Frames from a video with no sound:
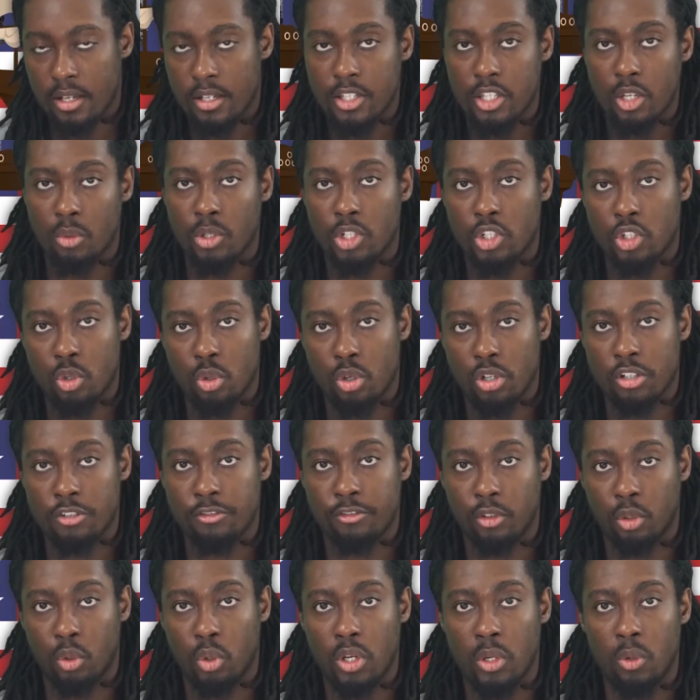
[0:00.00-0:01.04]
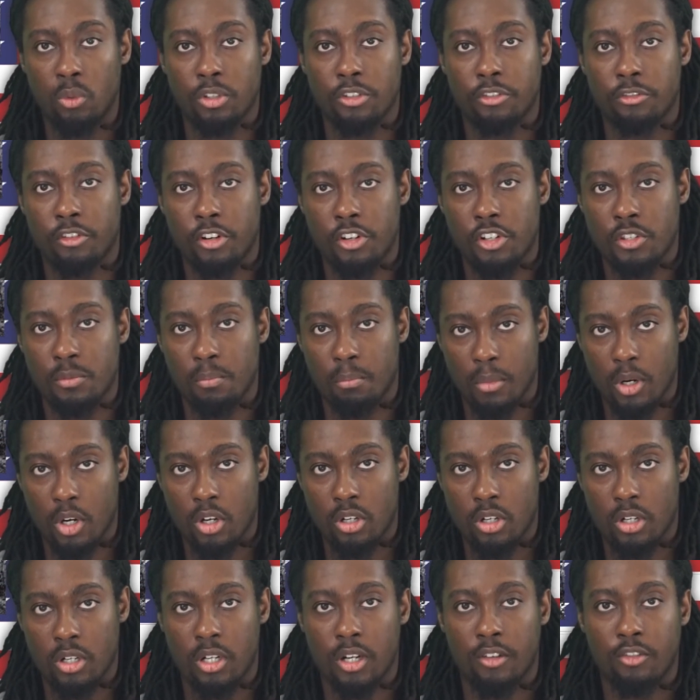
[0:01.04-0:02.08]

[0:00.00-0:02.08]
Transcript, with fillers: So when George Floyd was first murdered,